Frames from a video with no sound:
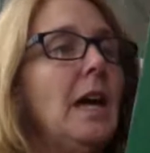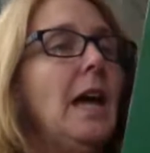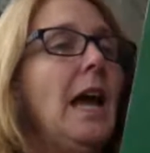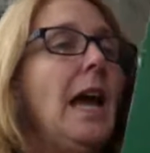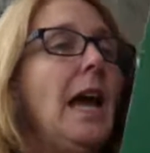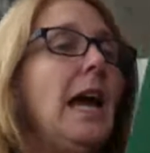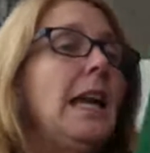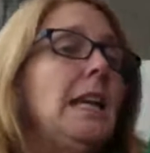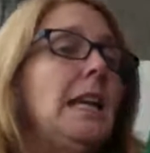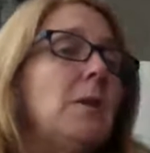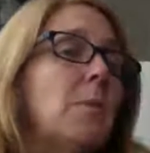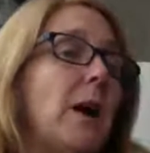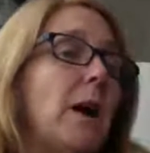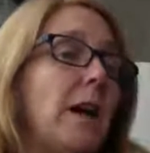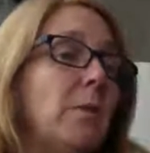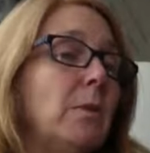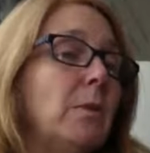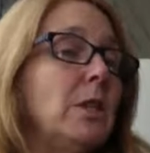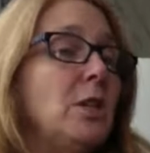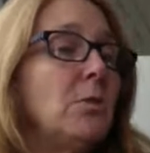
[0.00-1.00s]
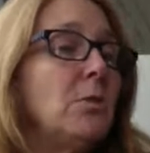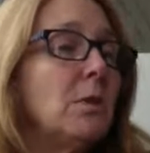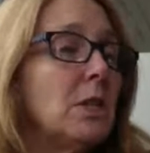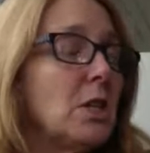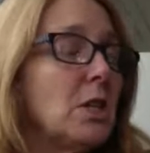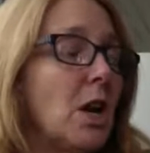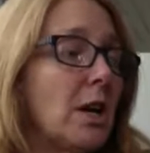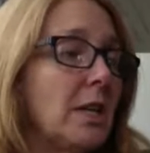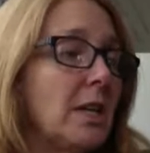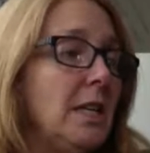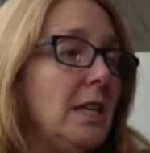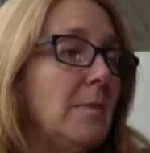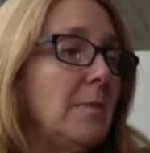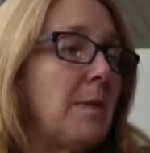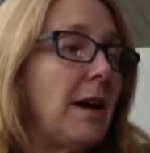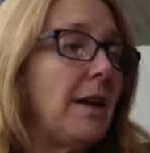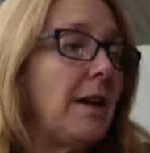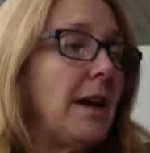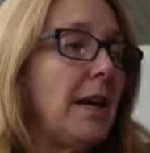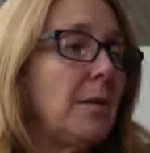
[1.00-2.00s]
Anyway, when you were talking
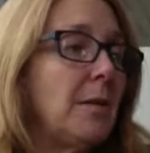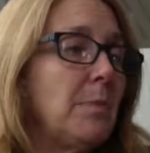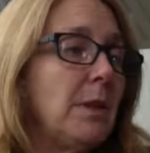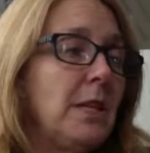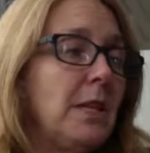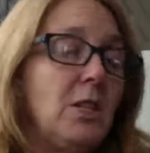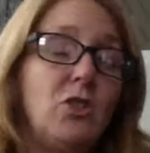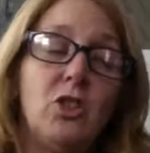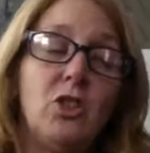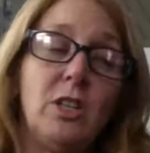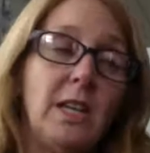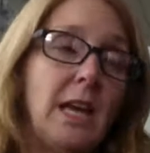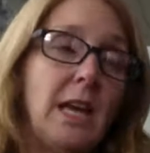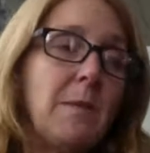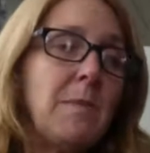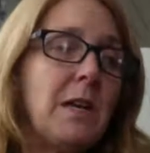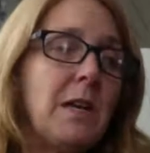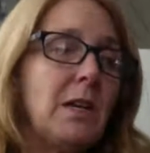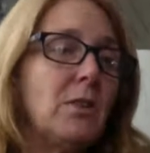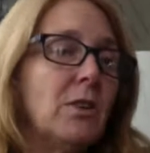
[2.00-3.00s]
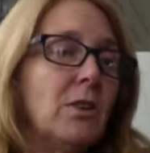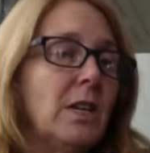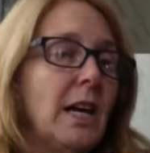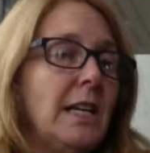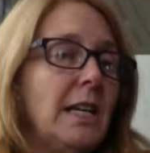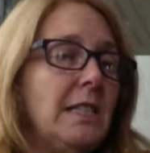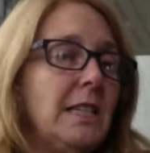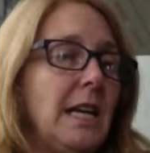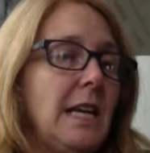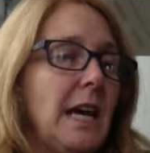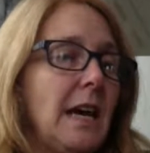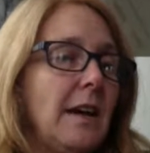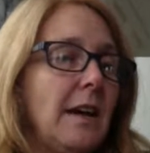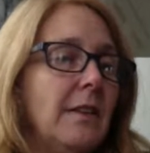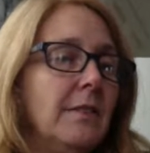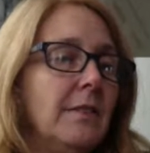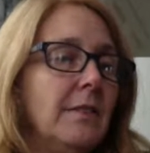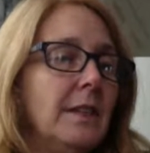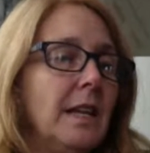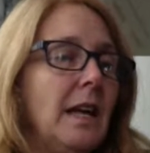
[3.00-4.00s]
about airplanes, you gave me a good idea.
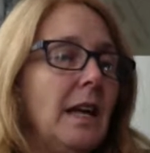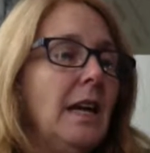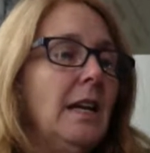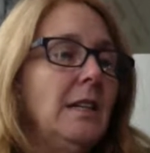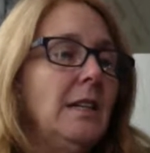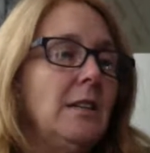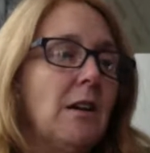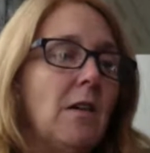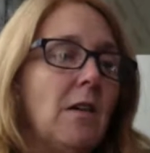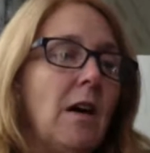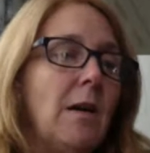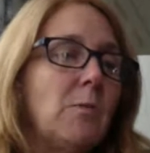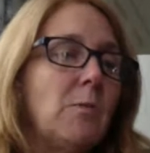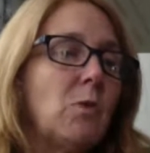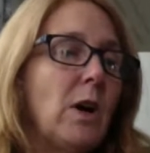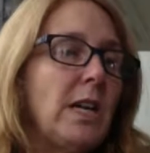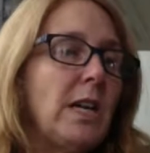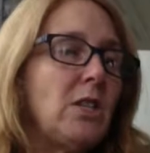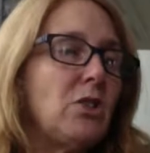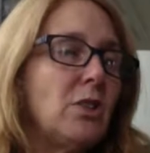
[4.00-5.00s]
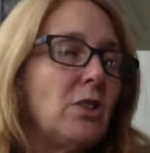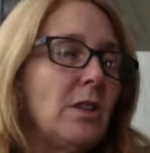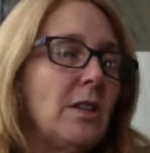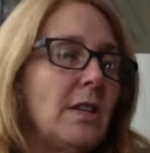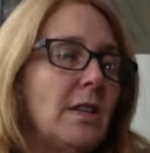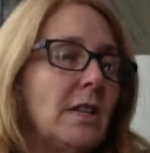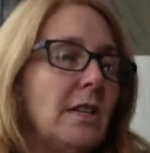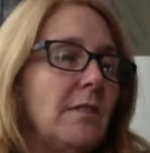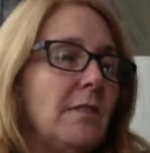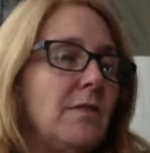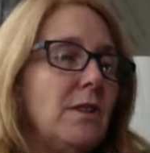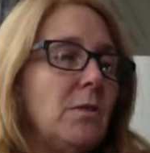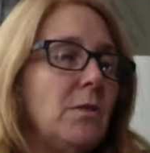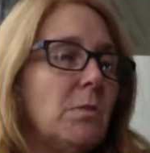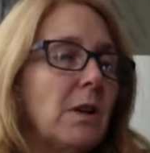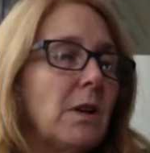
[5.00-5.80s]
Now, I'm quite sure that if you were